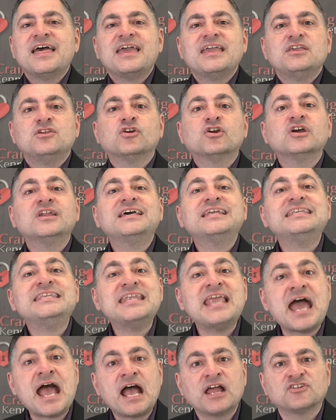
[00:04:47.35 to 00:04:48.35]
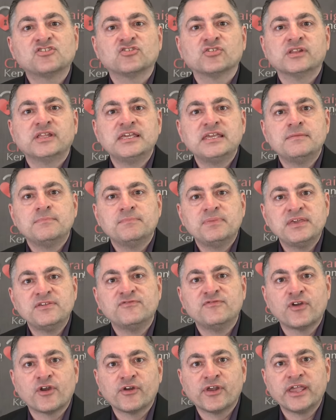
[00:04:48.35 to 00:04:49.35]
you're going to naturally be
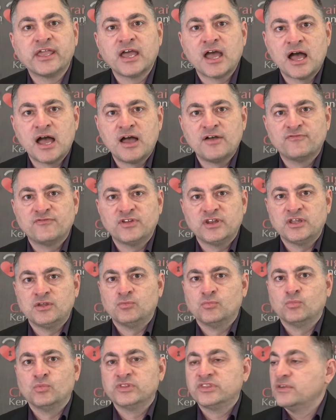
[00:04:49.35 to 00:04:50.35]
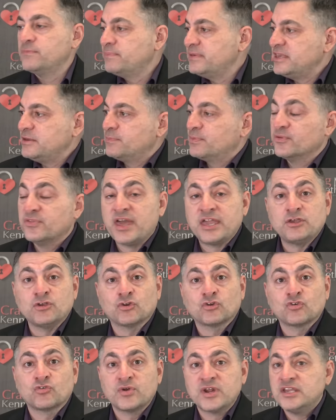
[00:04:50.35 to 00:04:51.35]
very confident with the people that you're
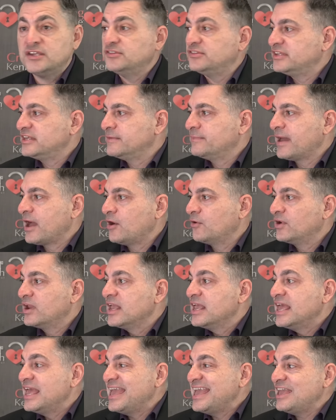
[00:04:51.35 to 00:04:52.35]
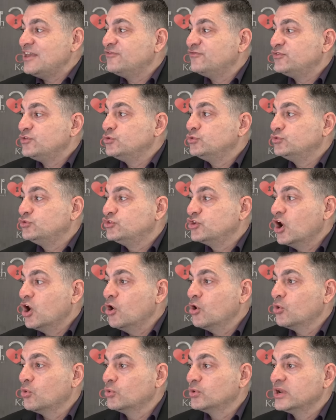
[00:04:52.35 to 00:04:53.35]
crazy about. If you
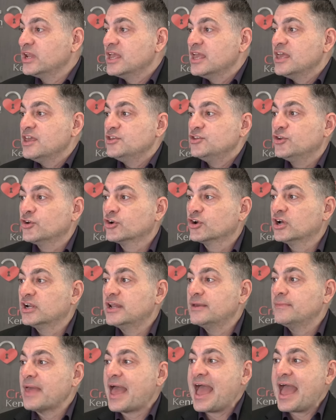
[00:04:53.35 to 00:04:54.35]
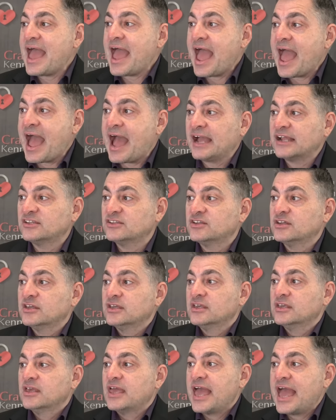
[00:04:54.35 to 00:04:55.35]
don't, you're going to act
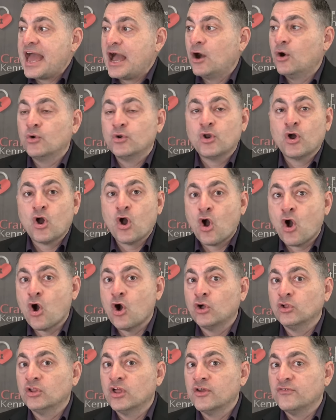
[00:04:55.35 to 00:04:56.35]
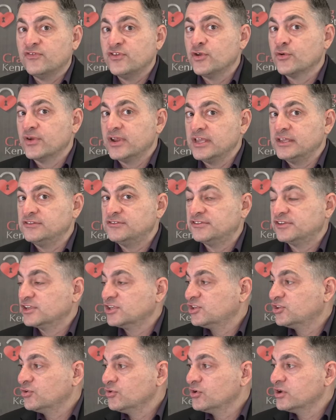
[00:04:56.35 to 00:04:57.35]
out all of your
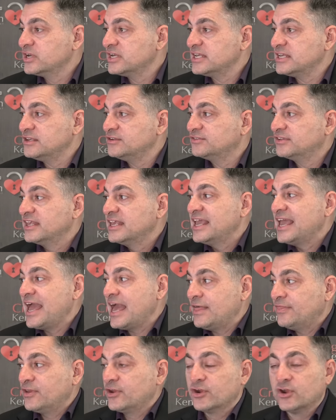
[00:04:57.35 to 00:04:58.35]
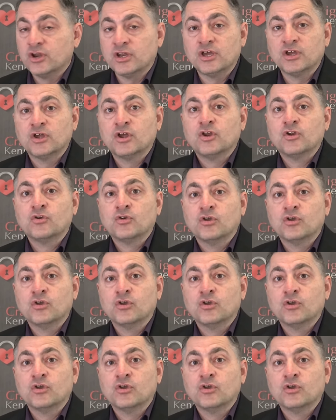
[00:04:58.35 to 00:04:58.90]
insecurities and they're gonna